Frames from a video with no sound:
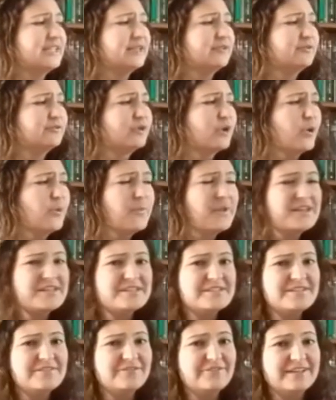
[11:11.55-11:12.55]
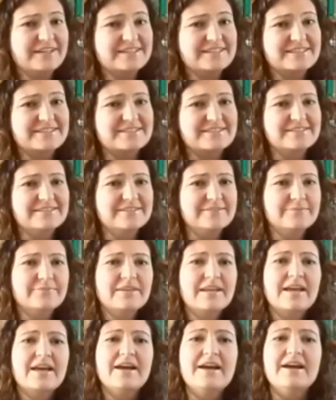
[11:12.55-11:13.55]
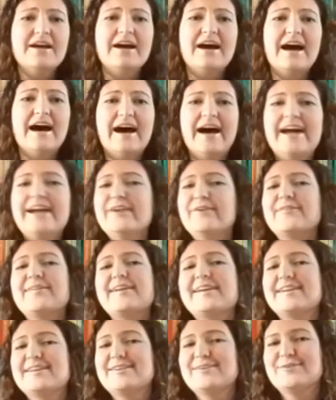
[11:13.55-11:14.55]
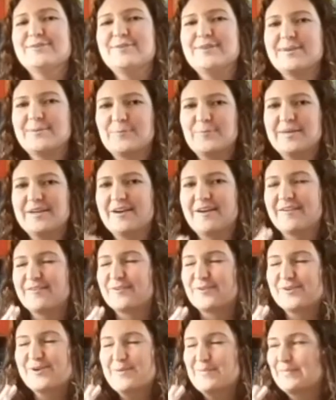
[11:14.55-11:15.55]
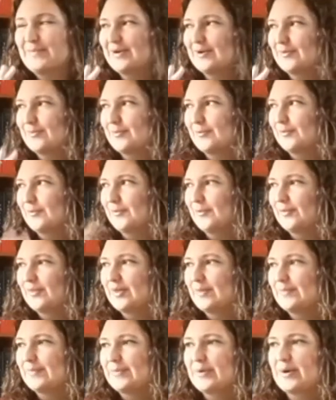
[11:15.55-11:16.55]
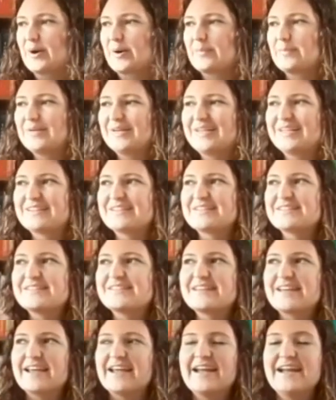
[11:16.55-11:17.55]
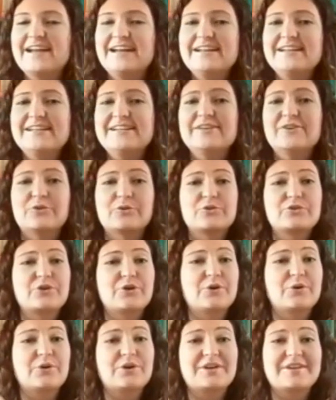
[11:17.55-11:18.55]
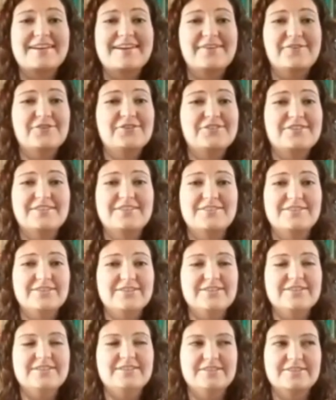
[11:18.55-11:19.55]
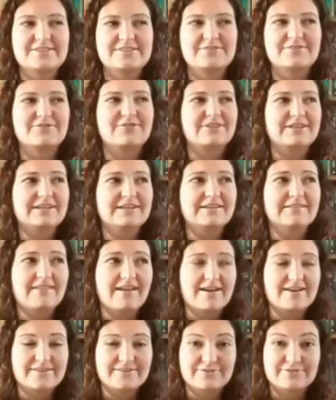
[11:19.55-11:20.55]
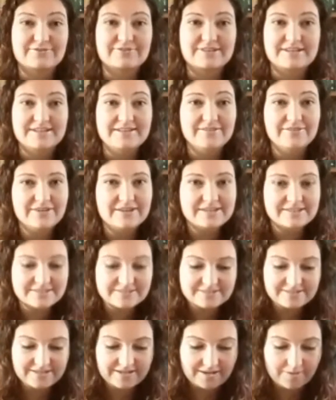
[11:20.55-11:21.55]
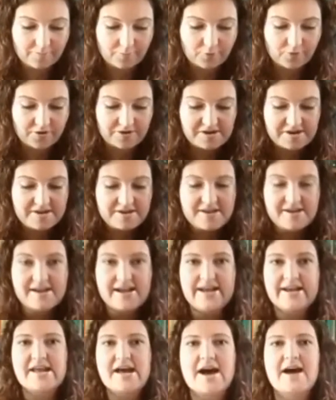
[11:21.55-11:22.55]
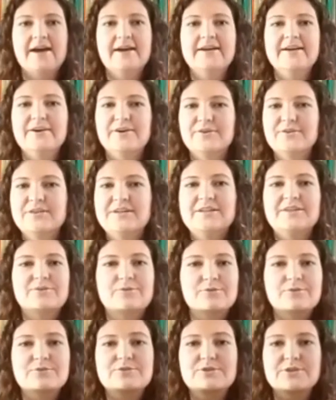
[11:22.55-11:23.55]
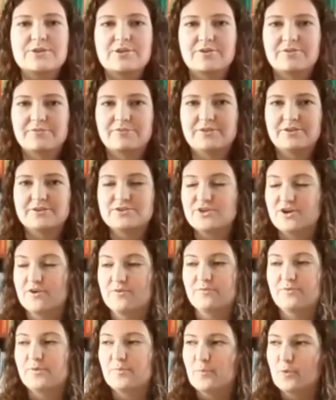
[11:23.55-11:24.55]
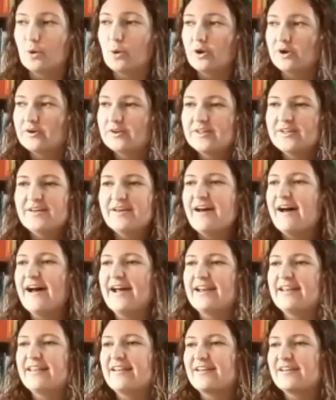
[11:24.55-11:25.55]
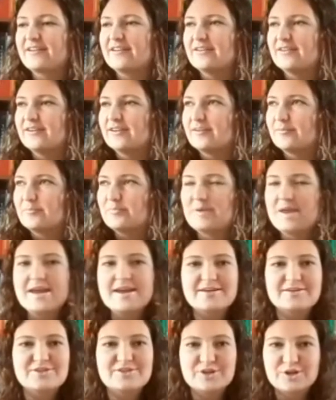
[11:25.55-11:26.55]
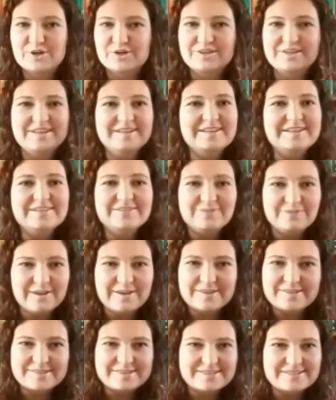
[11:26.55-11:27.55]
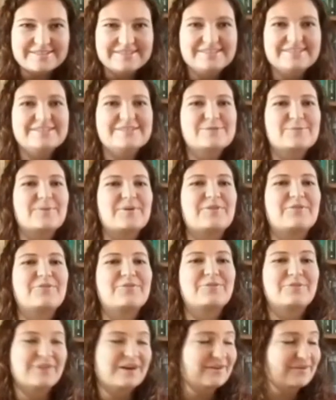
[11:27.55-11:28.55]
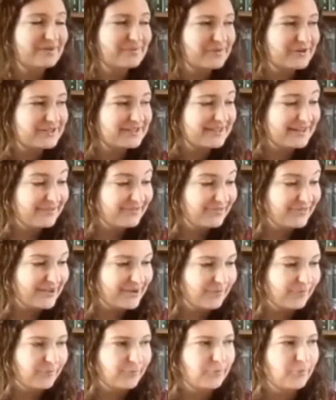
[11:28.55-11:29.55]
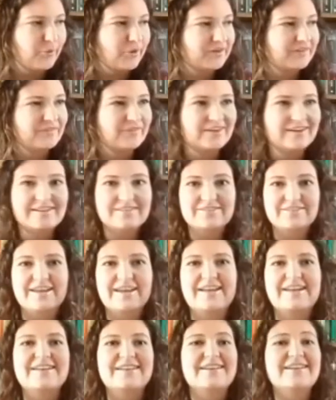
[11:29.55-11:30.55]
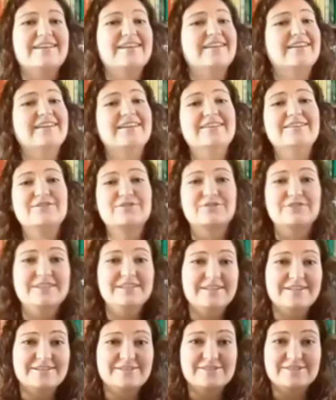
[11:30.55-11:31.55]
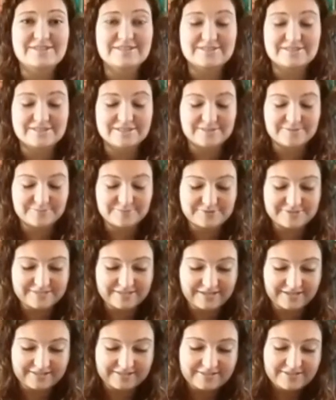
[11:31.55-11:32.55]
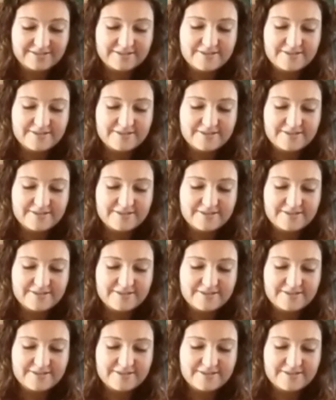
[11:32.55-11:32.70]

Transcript: romancy fantasy, I already knew that we are not comparable on that part because Hailey also announced that she doesn't really like to read fantasy anymore and I only grew to love the genre more. I like big chunky fantasies with very much in-depth politics and intriguing systems and